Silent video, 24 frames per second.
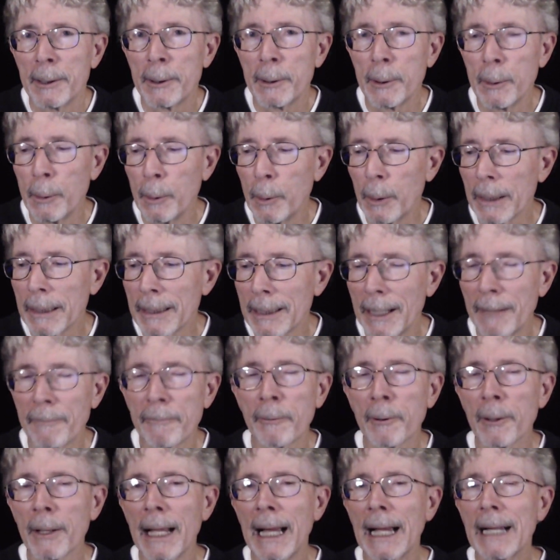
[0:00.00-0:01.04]
to,
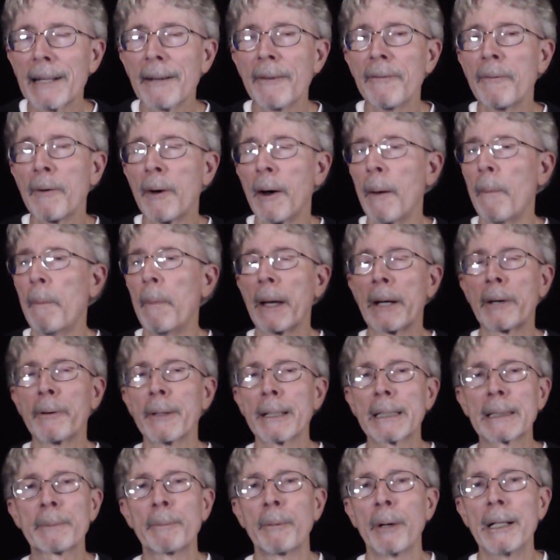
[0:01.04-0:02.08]
for lack of a
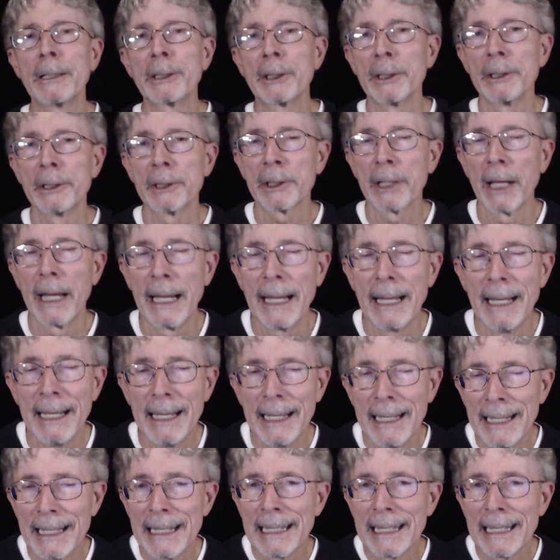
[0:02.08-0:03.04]
better expression, say,